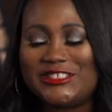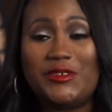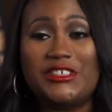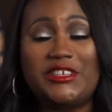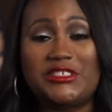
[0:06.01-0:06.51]

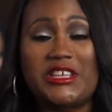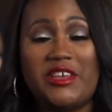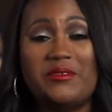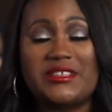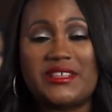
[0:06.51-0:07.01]
So
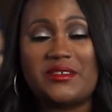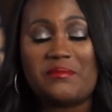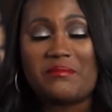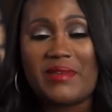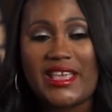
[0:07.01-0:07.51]
it was an
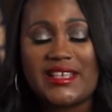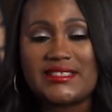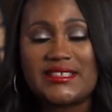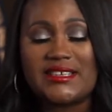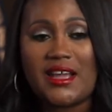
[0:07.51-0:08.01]

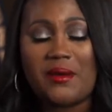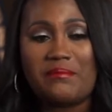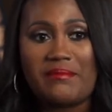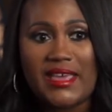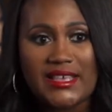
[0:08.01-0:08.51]
amazing,
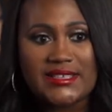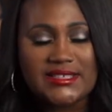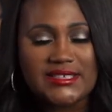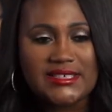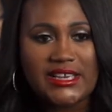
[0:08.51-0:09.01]

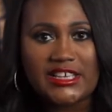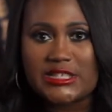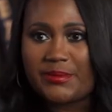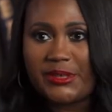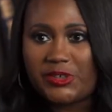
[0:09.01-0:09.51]
amazing
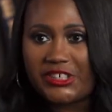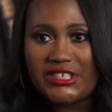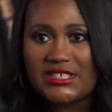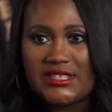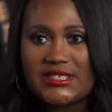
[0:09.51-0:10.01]

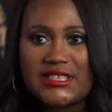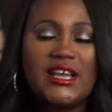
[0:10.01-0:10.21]
experience.